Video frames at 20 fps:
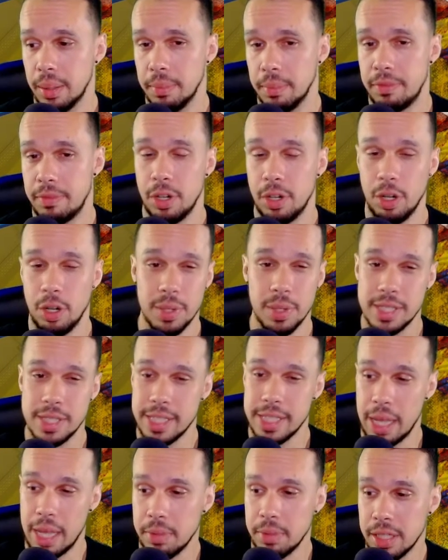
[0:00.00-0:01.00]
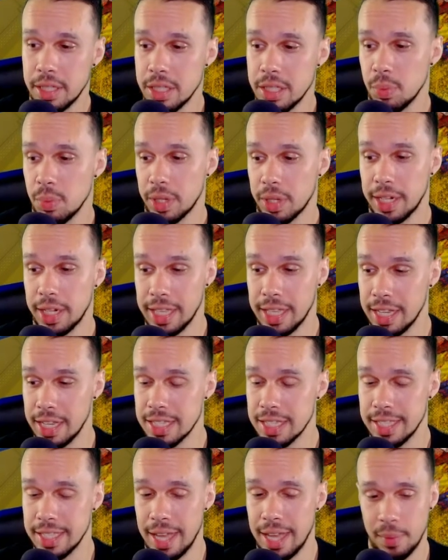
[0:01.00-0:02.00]
If you don't know what sniping is, we're gonna get
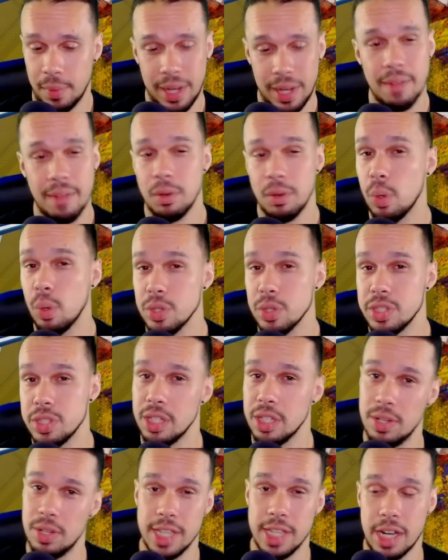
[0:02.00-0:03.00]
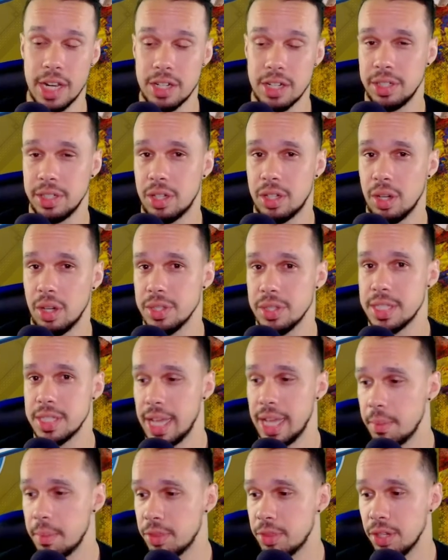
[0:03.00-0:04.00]
into that. We're gonna have a whole series actually called
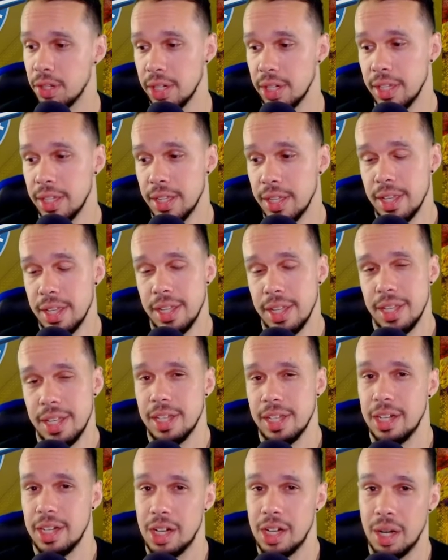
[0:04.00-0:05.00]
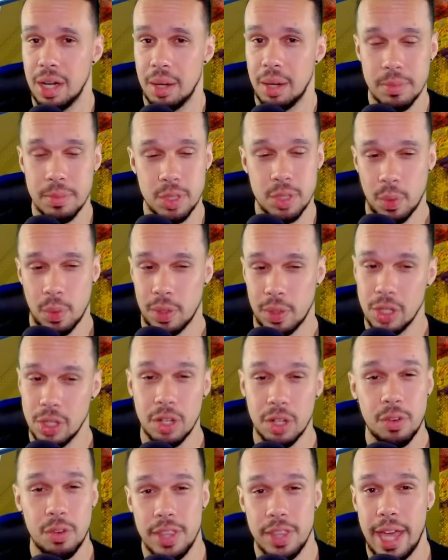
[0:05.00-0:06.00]
Snipe Theory. So
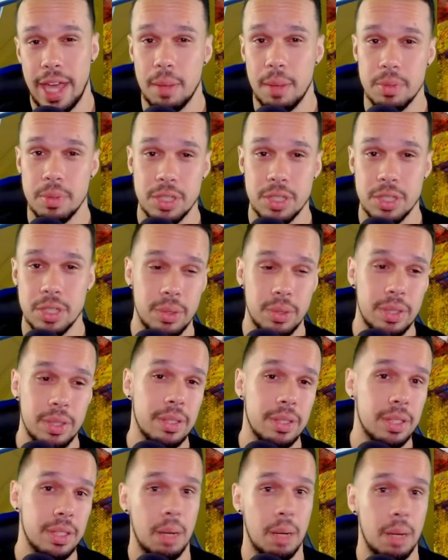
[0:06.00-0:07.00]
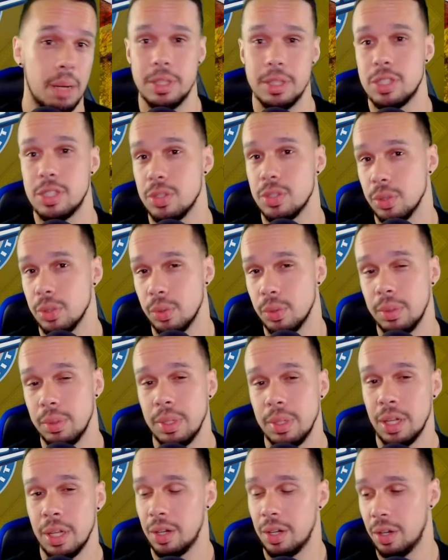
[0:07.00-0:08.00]
look for that episode coming soon.
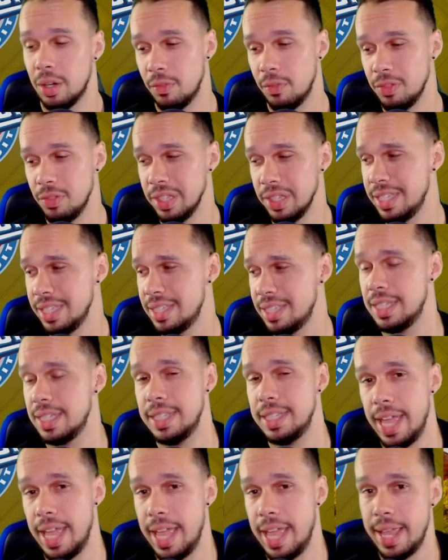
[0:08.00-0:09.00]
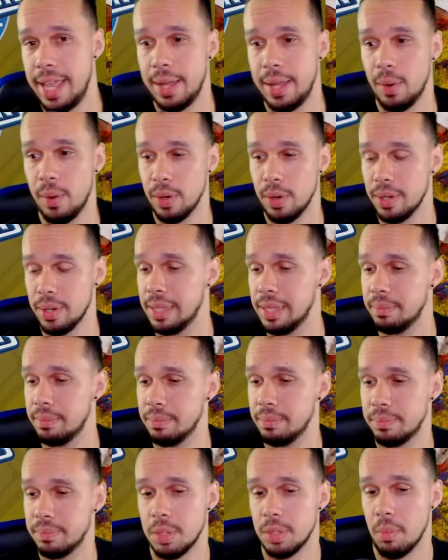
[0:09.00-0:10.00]
Hopefully today or
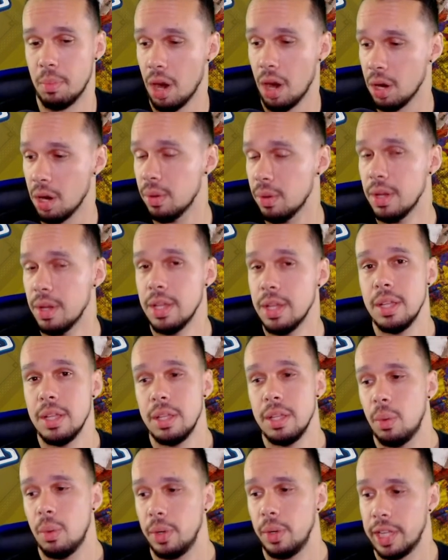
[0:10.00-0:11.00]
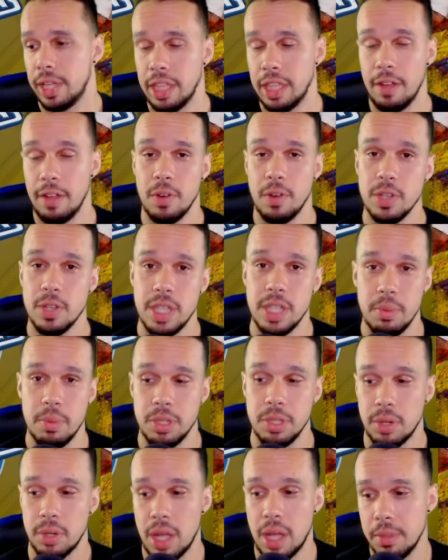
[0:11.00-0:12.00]
tomorrow, we'll get that first
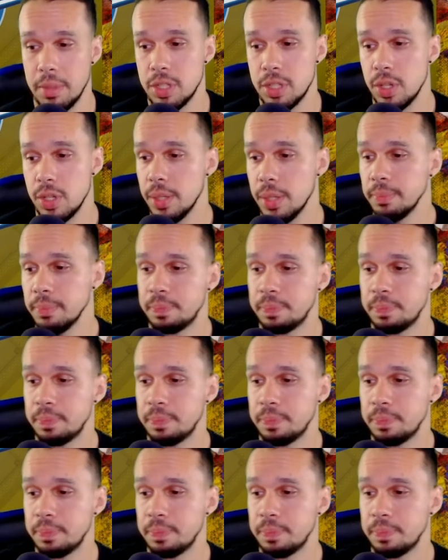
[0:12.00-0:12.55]
episode coming to you.